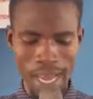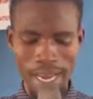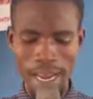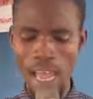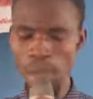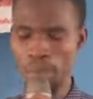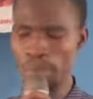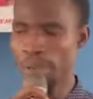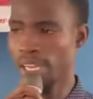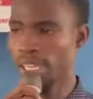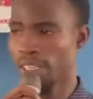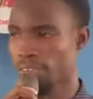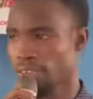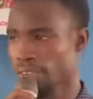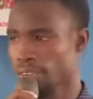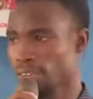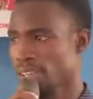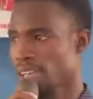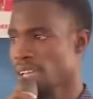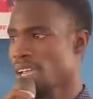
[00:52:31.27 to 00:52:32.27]
and I
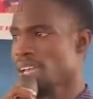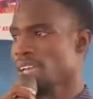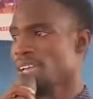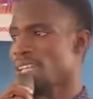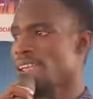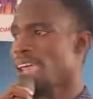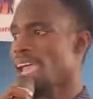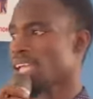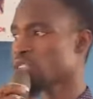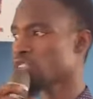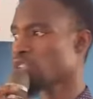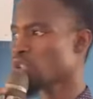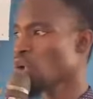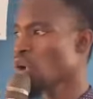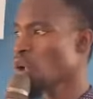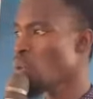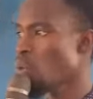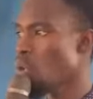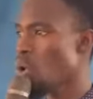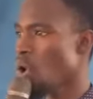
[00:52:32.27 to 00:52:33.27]
believe there is
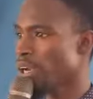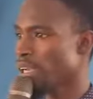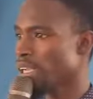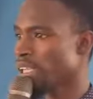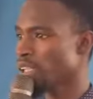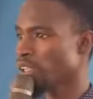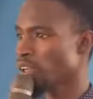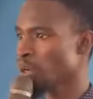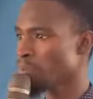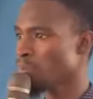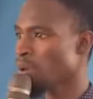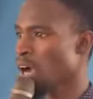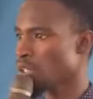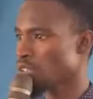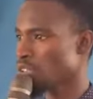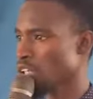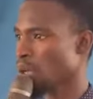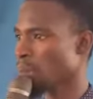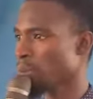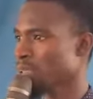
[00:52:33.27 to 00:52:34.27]
no word in your
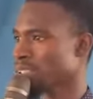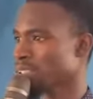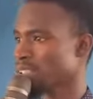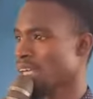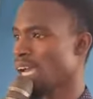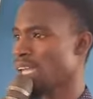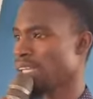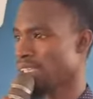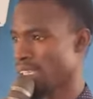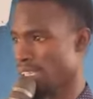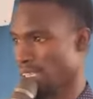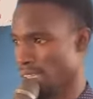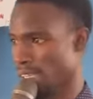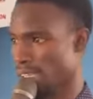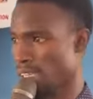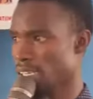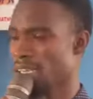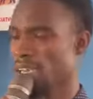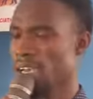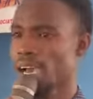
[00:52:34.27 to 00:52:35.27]
mouth to come and stand
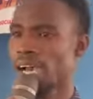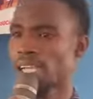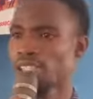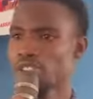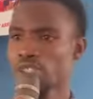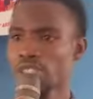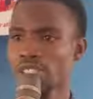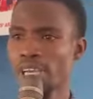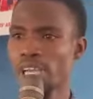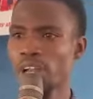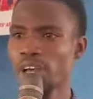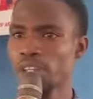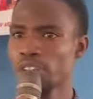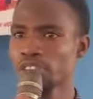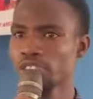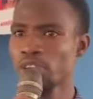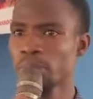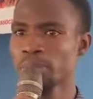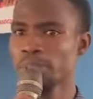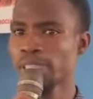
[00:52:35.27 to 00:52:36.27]
here and to tell
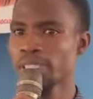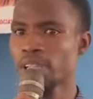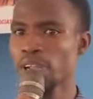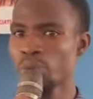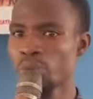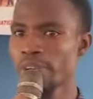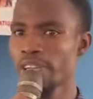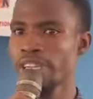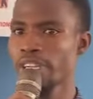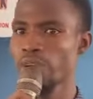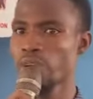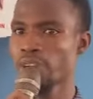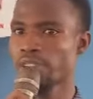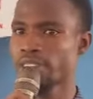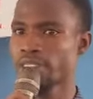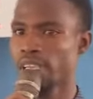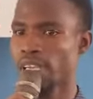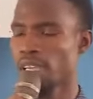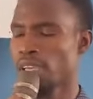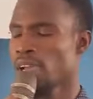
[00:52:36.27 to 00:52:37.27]
us something that we did not
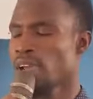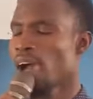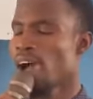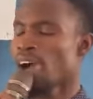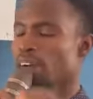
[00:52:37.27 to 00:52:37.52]
say.